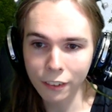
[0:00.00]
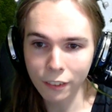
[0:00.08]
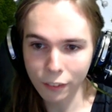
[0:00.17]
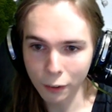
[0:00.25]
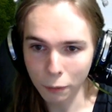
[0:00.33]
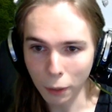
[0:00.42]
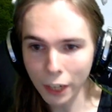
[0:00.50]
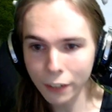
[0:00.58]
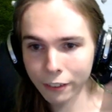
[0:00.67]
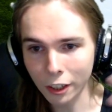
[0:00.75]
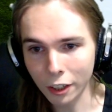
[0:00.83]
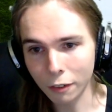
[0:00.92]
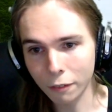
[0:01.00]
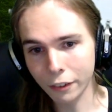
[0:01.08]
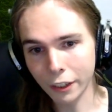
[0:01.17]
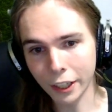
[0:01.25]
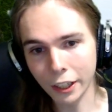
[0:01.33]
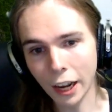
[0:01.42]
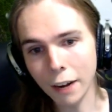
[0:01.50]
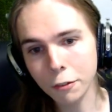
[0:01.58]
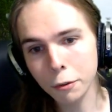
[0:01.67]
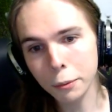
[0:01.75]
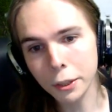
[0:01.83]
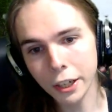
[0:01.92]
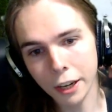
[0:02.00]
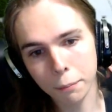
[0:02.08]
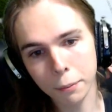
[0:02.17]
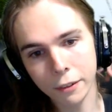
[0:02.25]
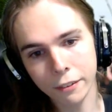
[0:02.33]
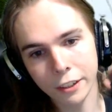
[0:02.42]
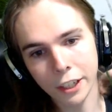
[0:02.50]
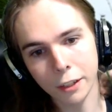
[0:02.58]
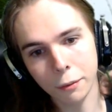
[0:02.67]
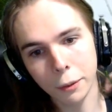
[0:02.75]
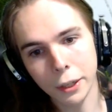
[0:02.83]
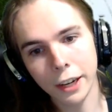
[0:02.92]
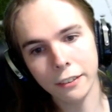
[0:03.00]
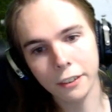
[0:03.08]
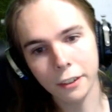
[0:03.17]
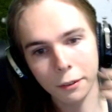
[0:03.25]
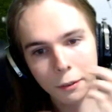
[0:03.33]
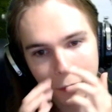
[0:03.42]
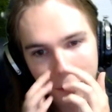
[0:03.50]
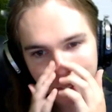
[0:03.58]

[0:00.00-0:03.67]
some ice elves. Like after we'd NPC'd, we had to go